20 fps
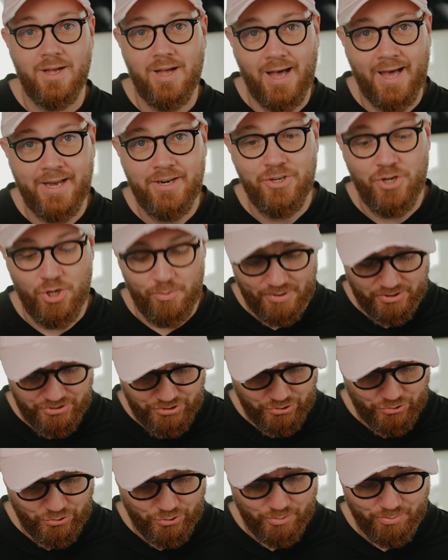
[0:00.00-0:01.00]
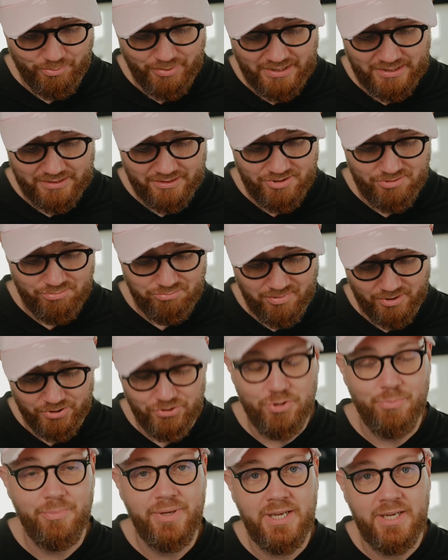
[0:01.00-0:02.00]
I don't know about you, but
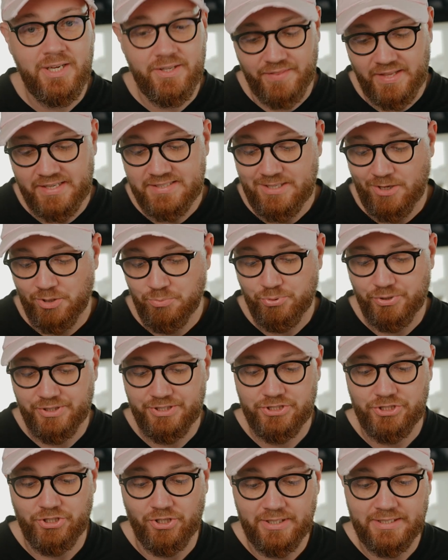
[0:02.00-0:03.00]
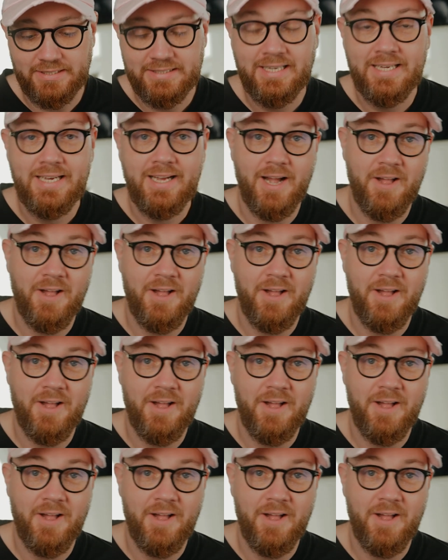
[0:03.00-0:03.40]
to me, they sound pretty solid.